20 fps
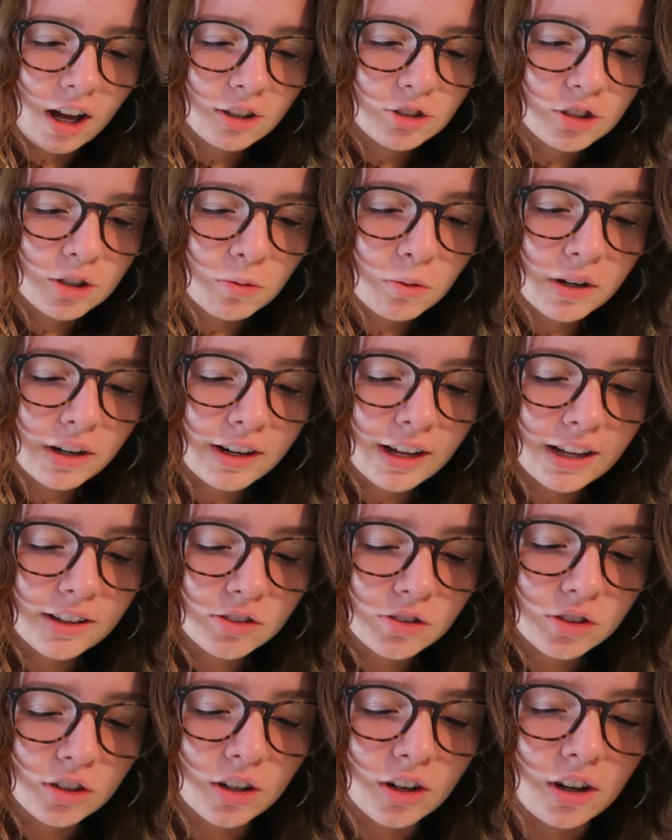She wouldn't
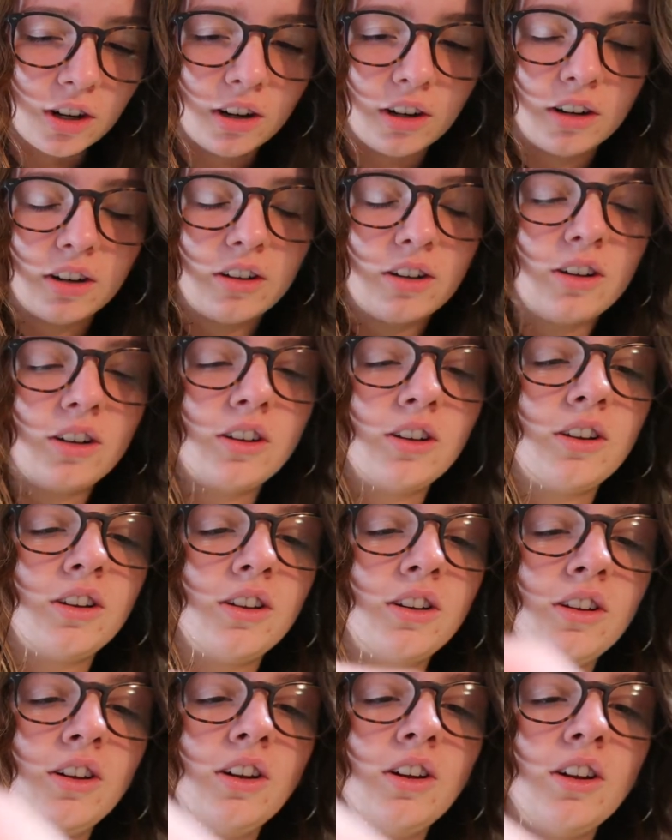answer.
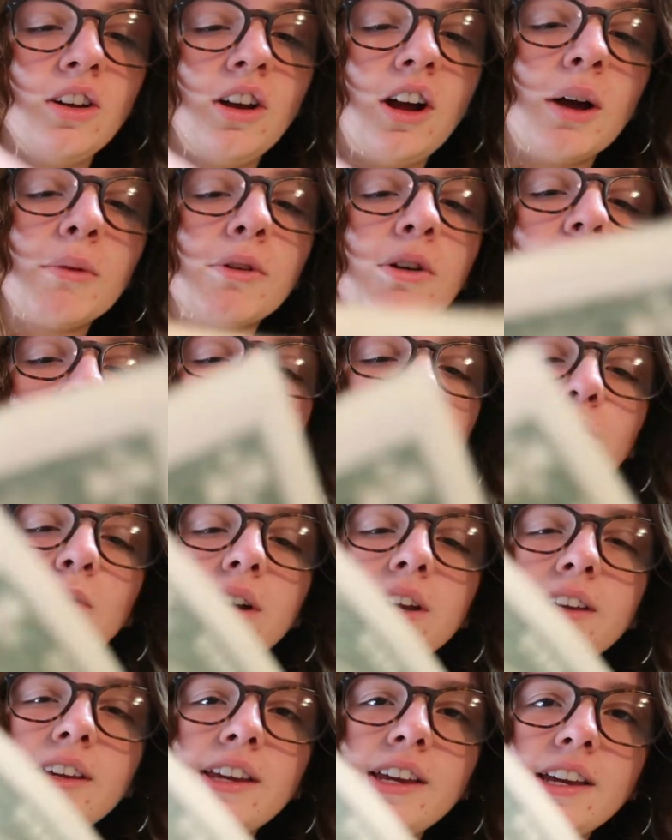I'm going to
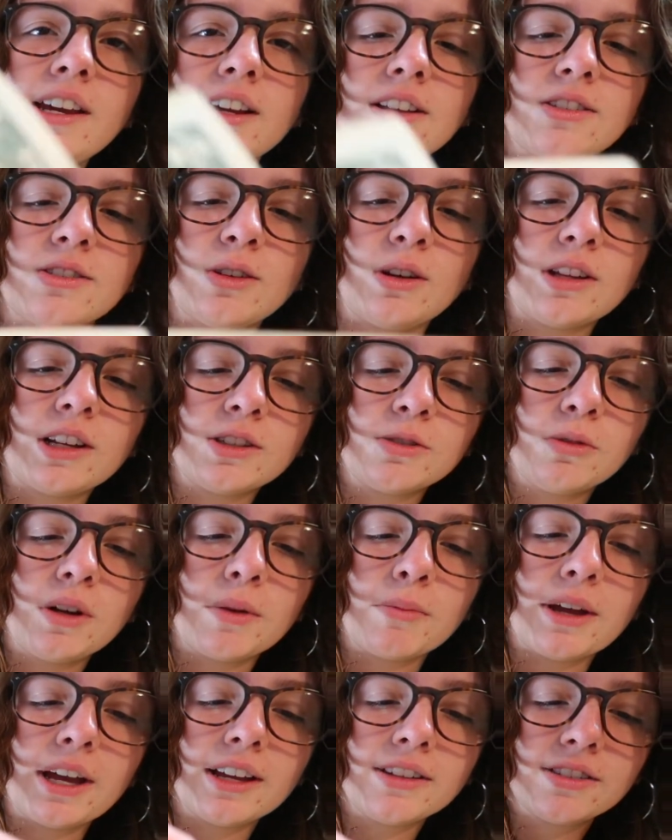Ikea, so that's why
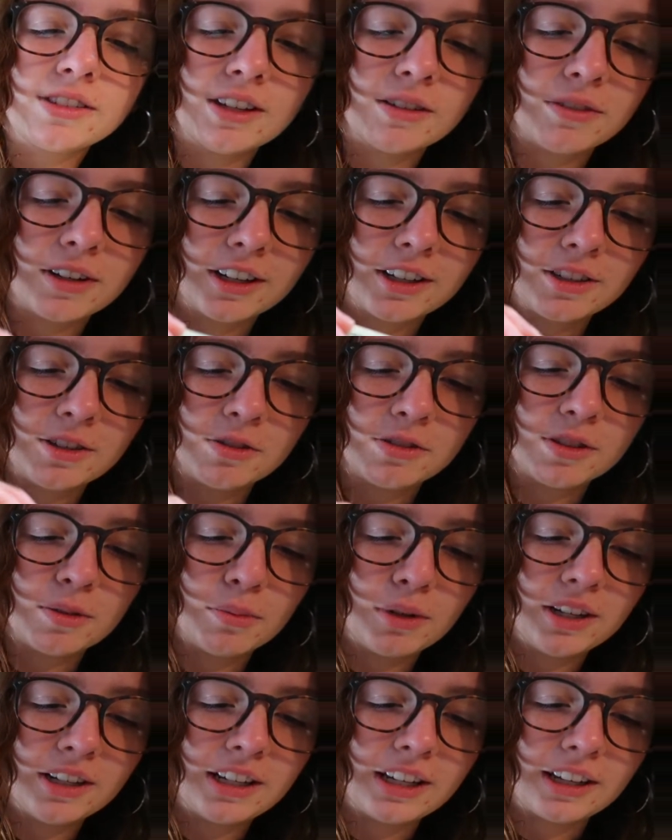I'm asking if I could use the
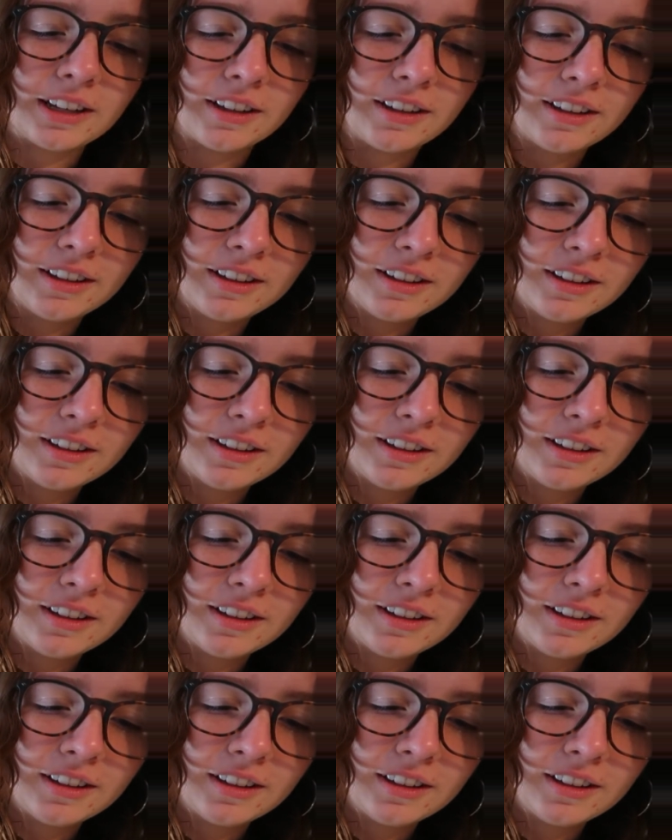money.